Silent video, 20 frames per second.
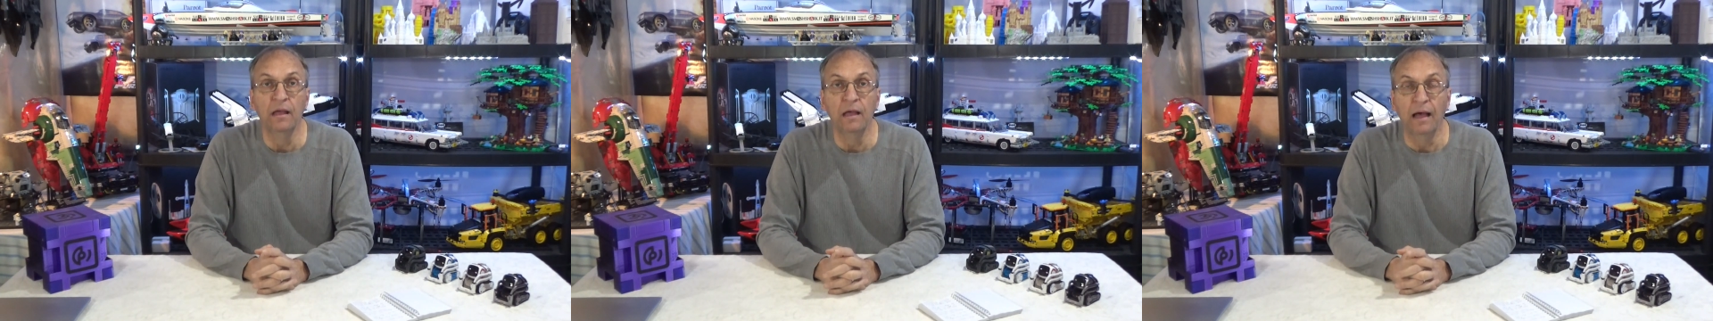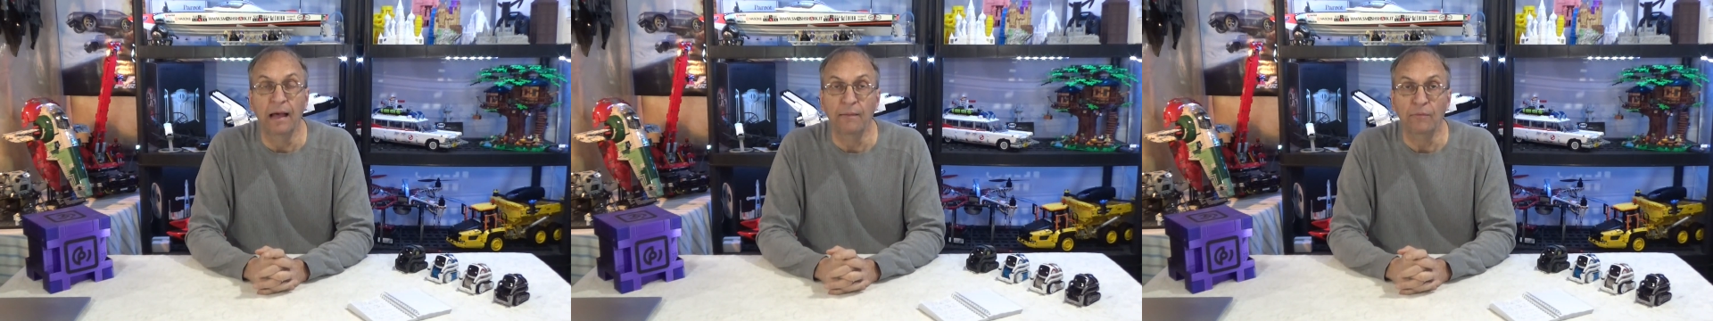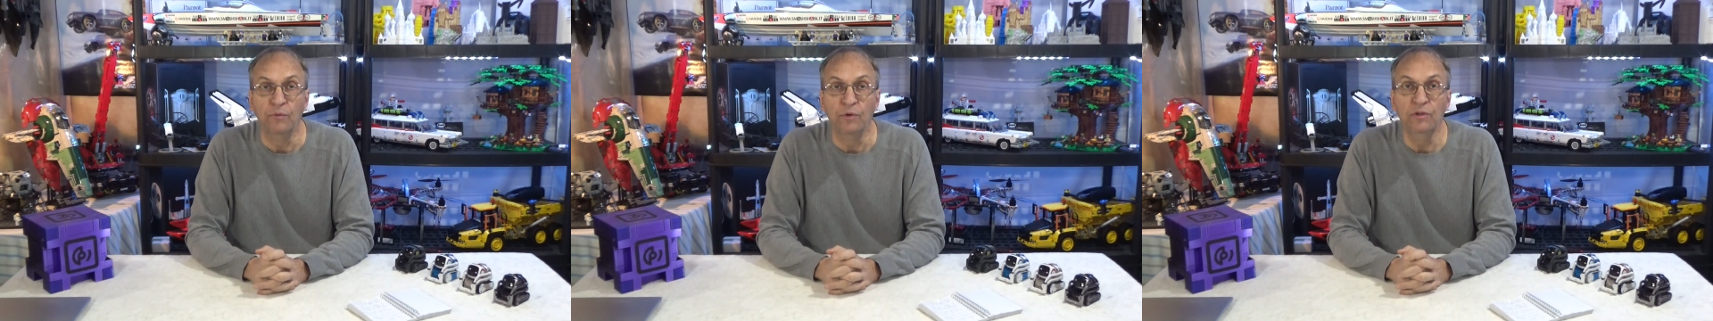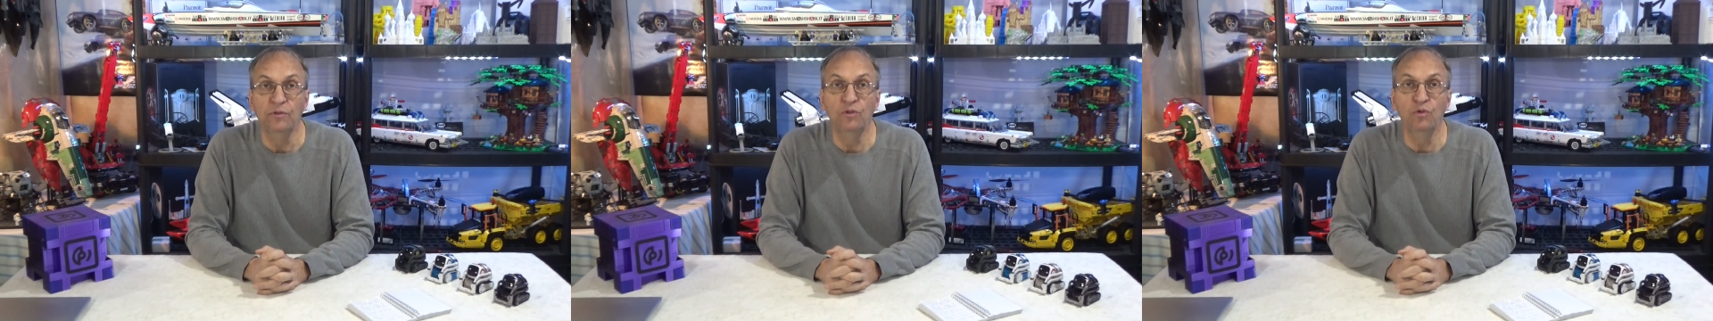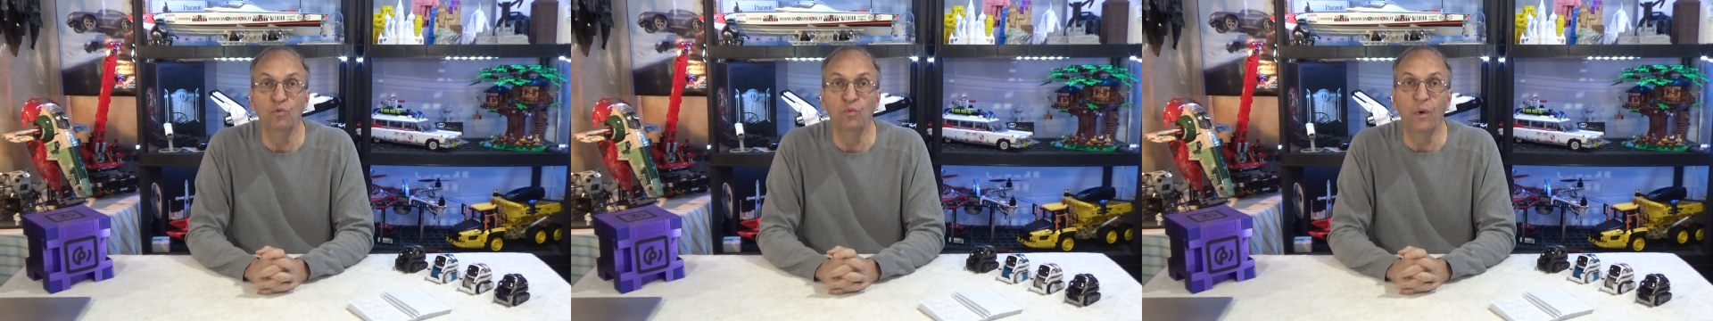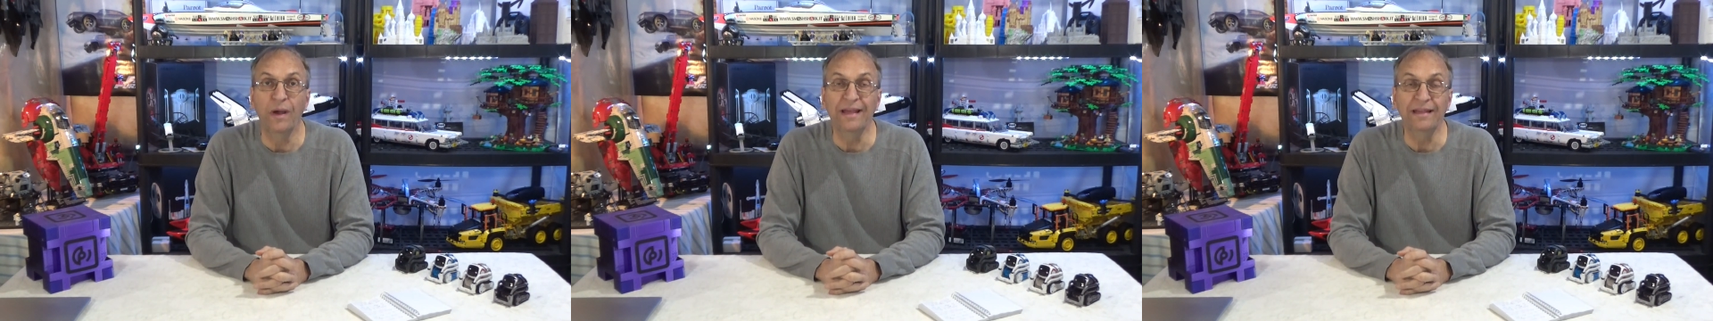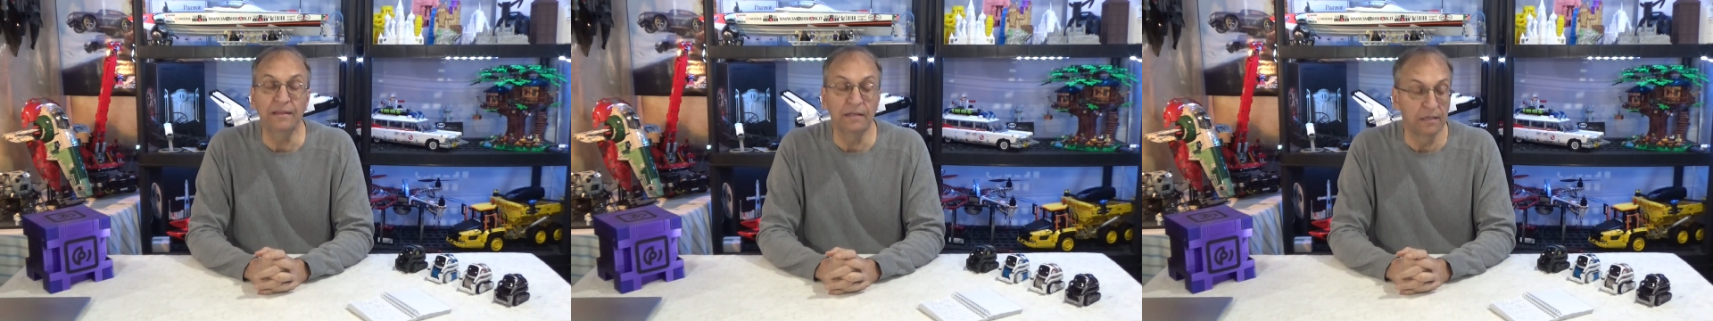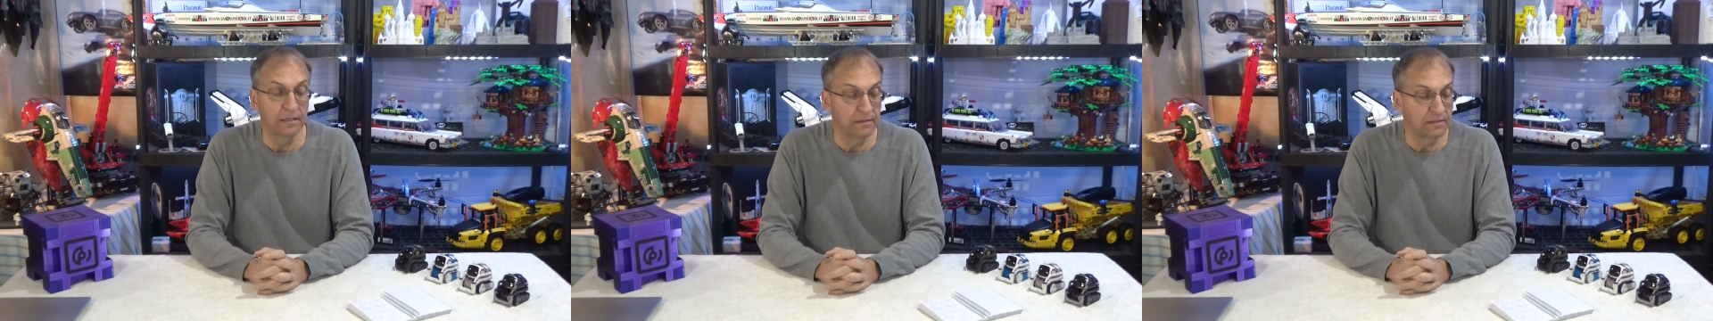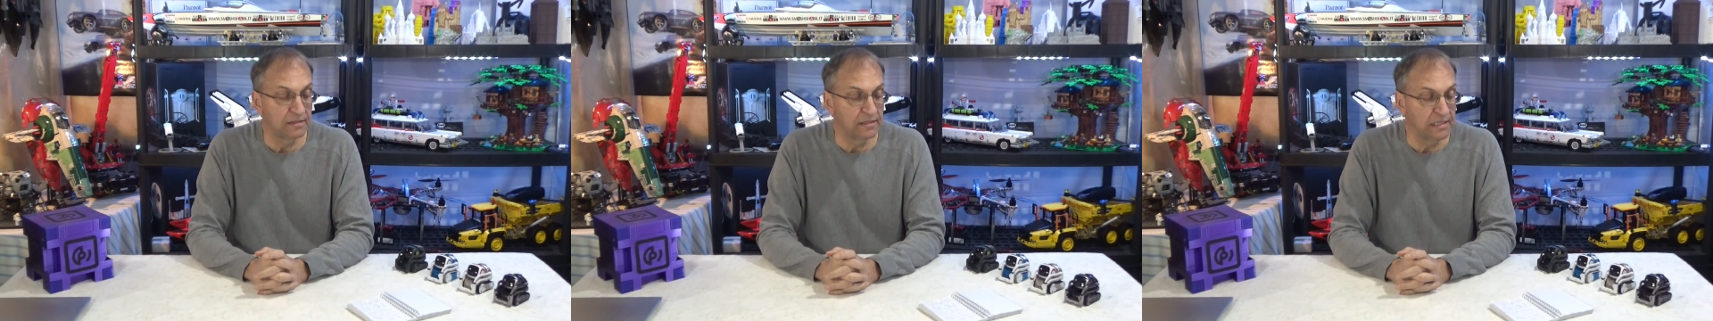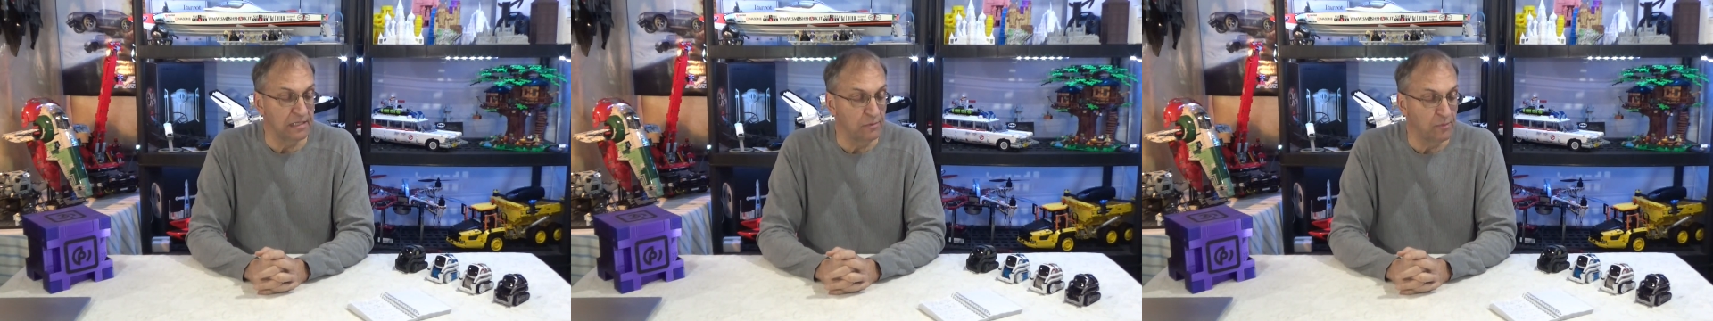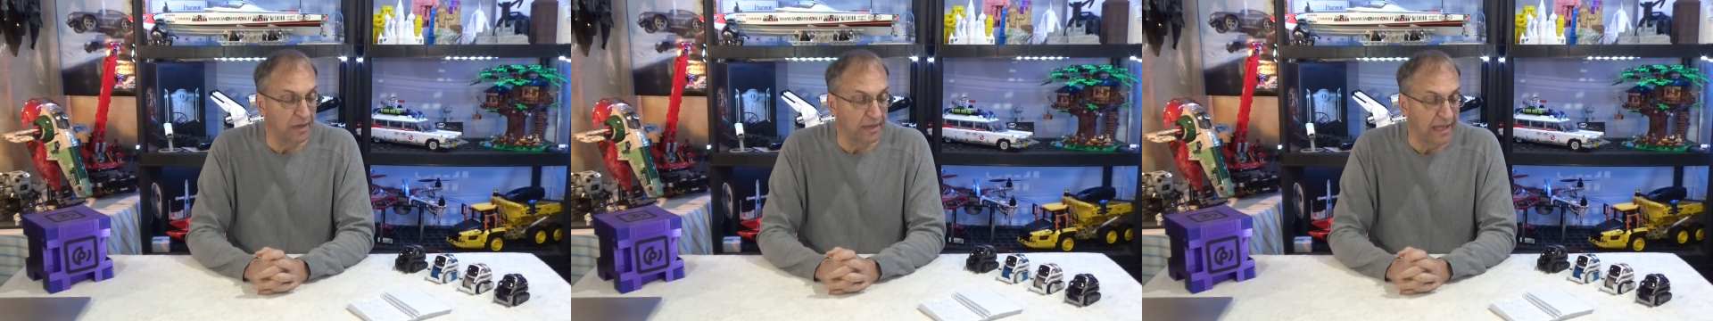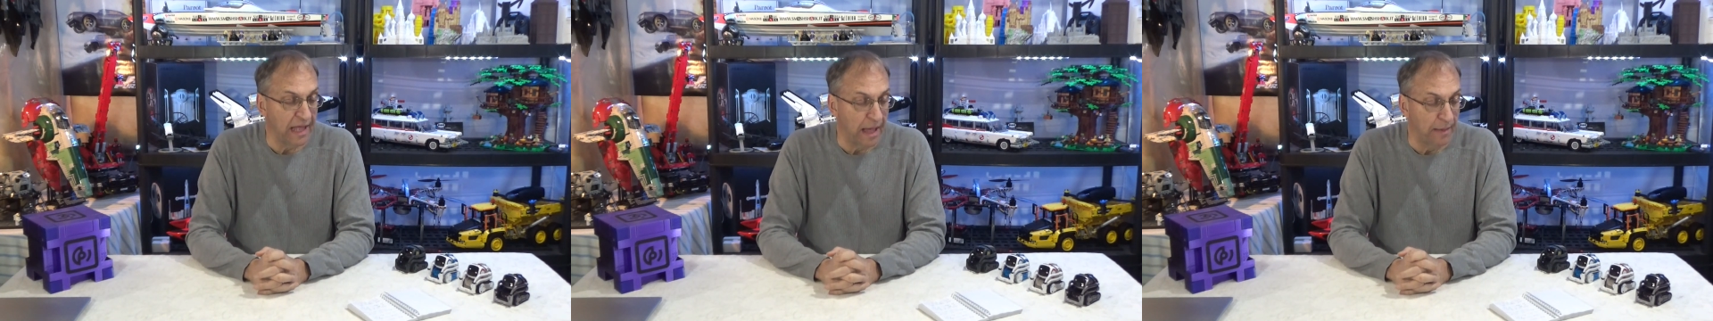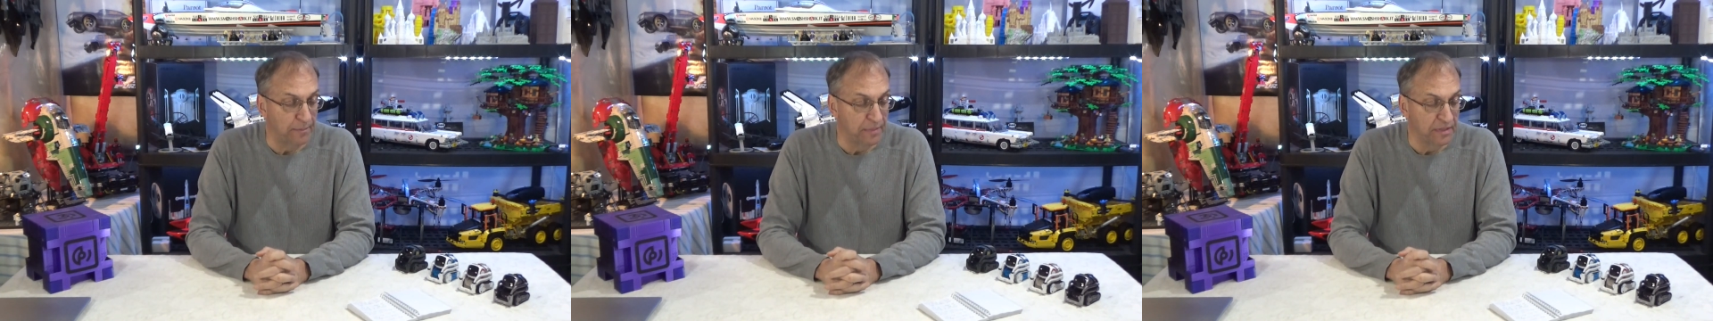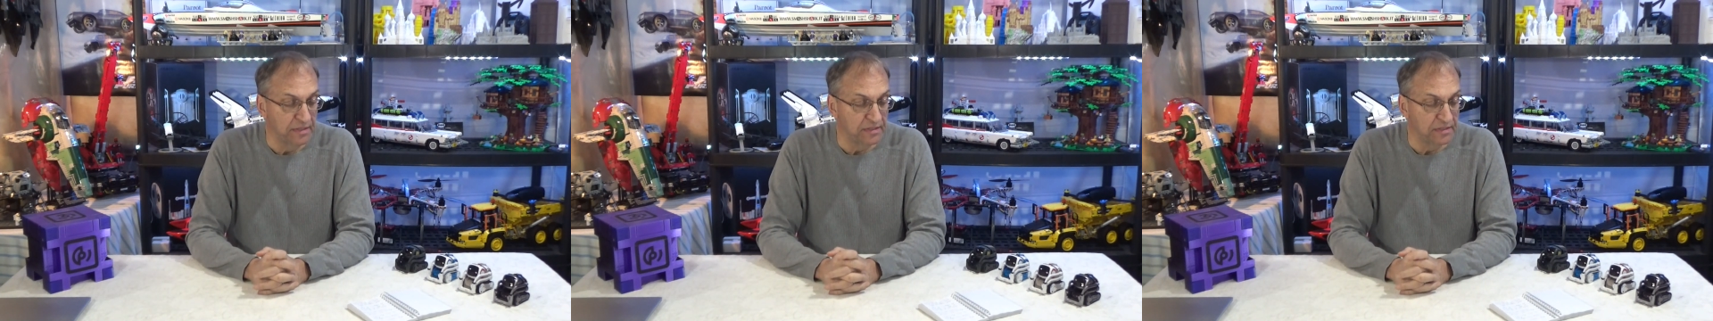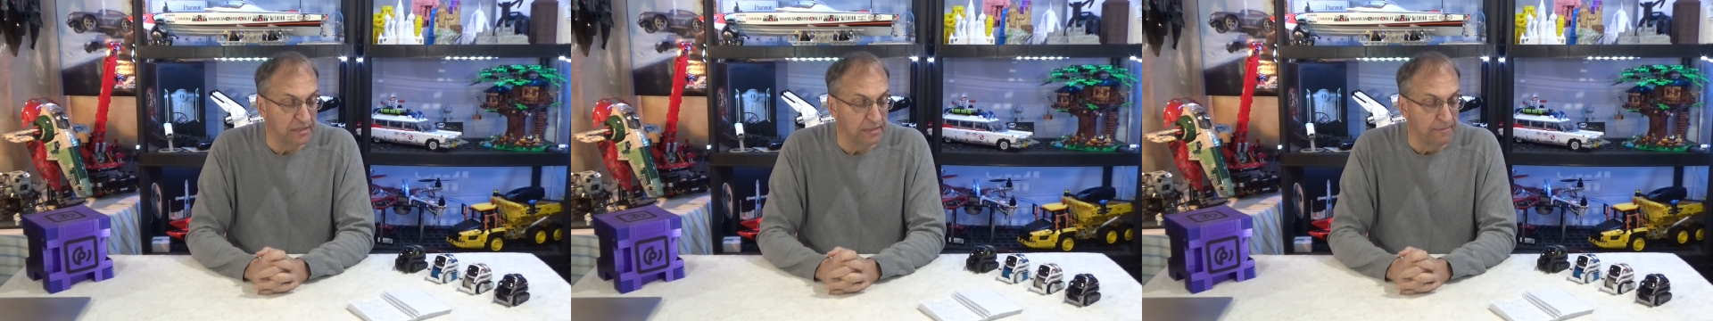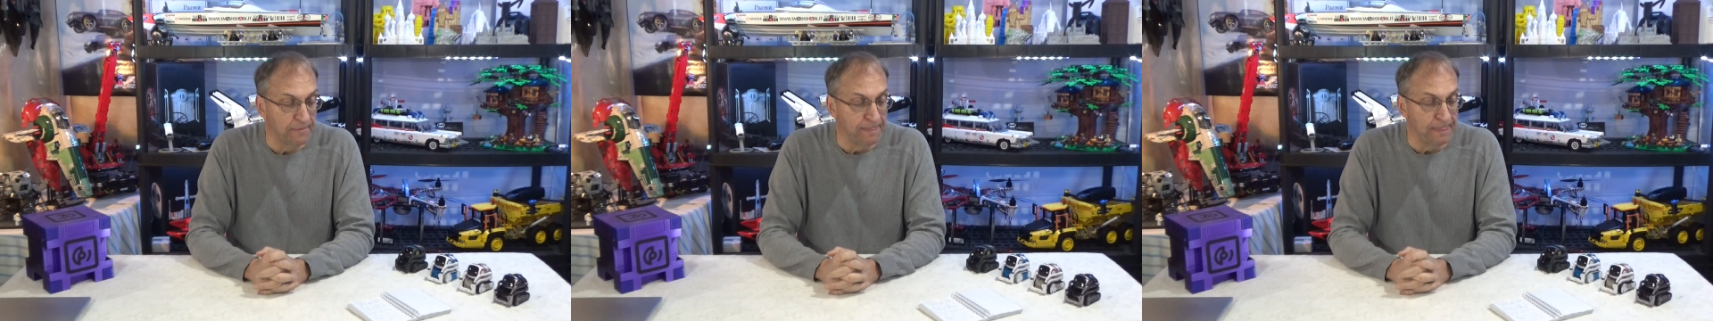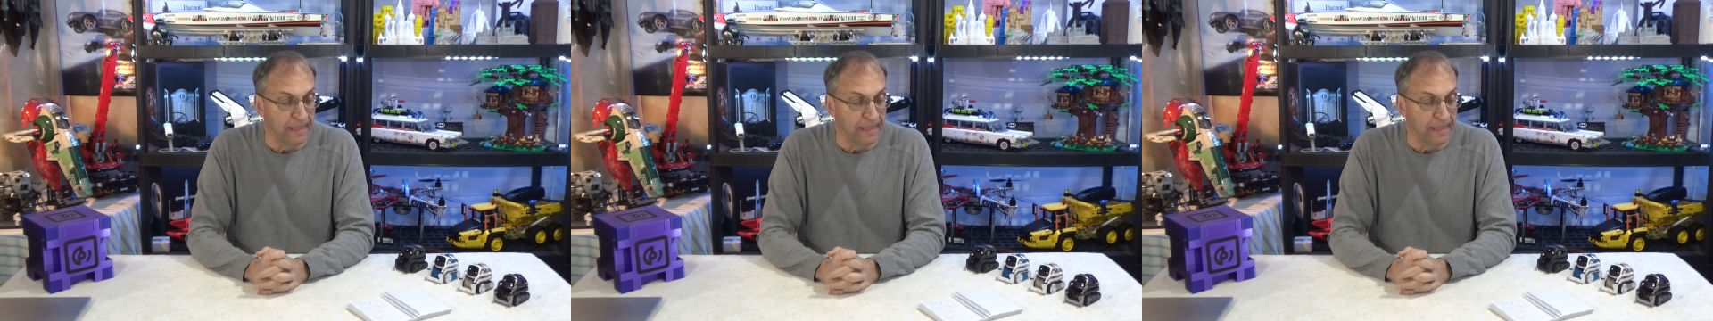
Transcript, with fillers: I'm going to wait, see what happens.